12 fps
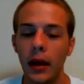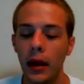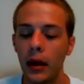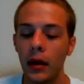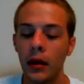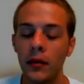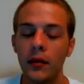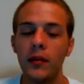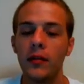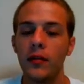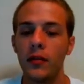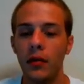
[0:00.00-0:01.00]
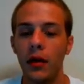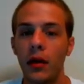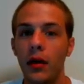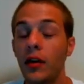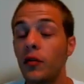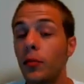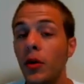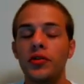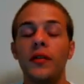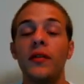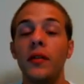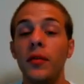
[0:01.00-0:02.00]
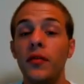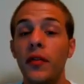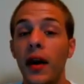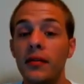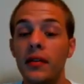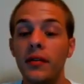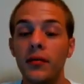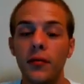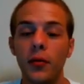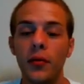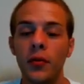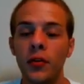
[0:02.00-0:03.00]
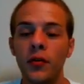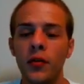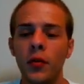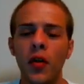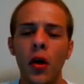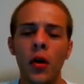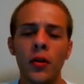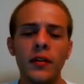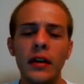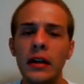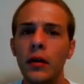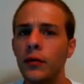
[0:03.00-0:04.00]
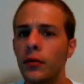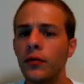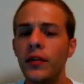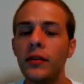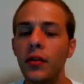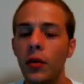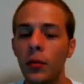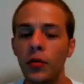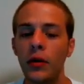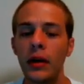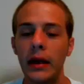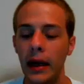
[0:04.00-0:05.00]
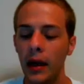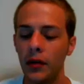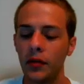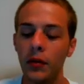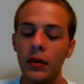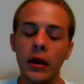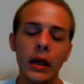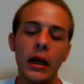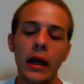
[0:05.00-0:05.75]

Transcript: And this uh, expression simplifies even further because those RT over V terms are going to cancel,